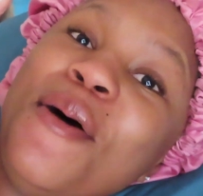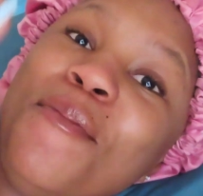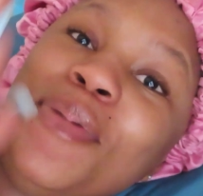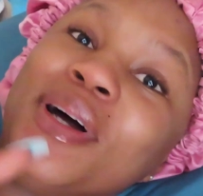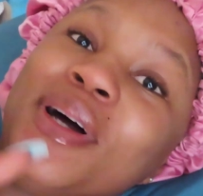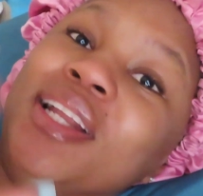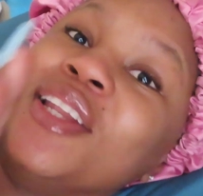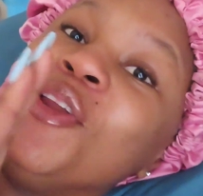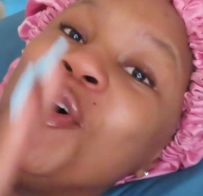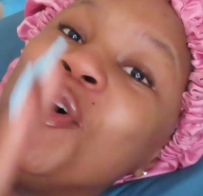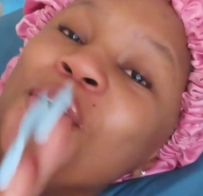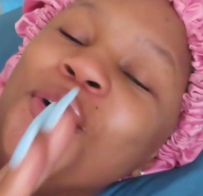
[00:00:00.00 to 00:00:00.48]

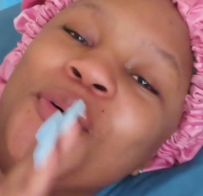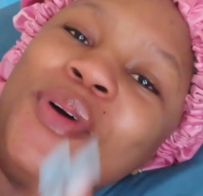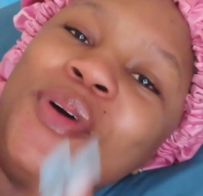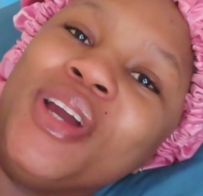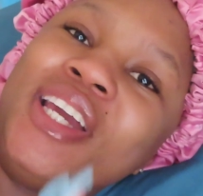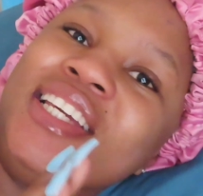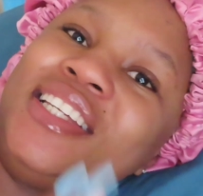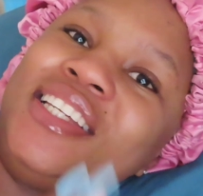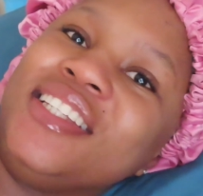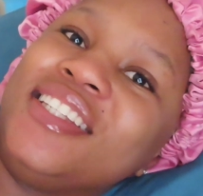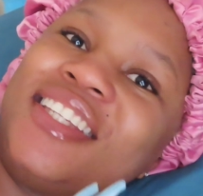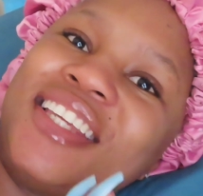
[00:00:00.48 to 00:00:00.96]
but no
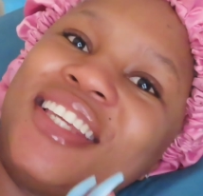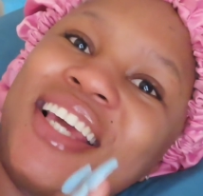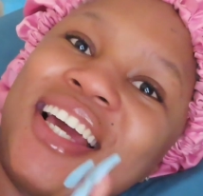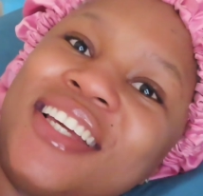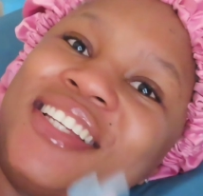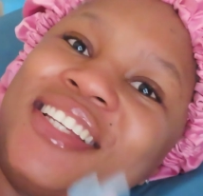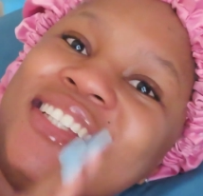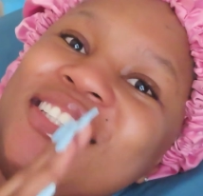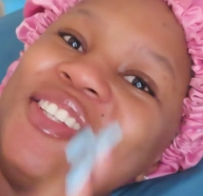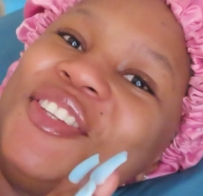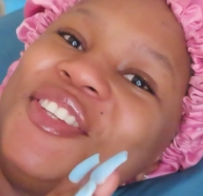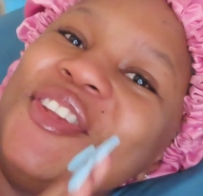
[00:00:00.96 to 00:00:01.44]
ways,
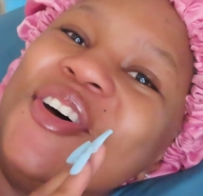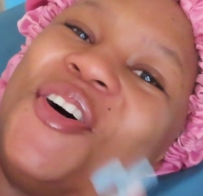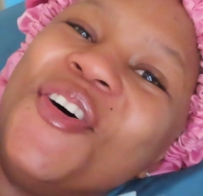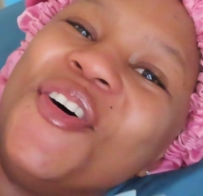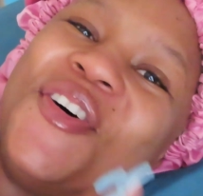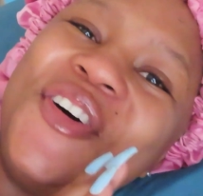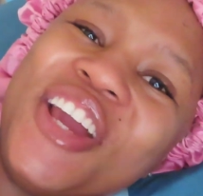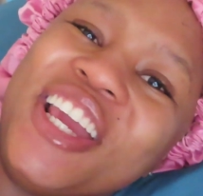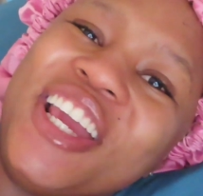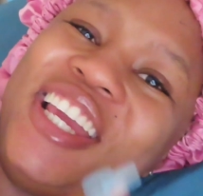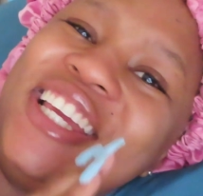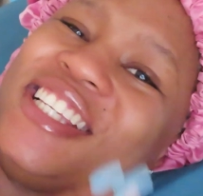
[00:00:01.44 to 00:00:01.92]
guys. No
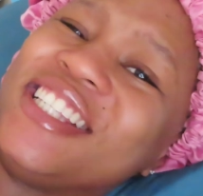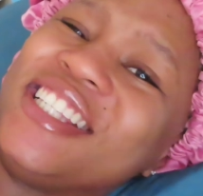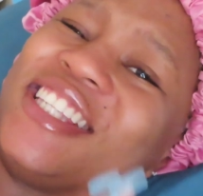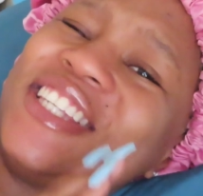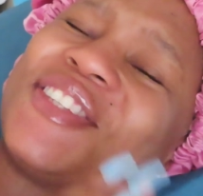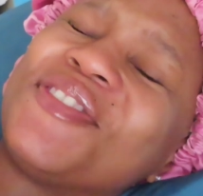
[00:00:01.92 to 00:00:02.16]
ways.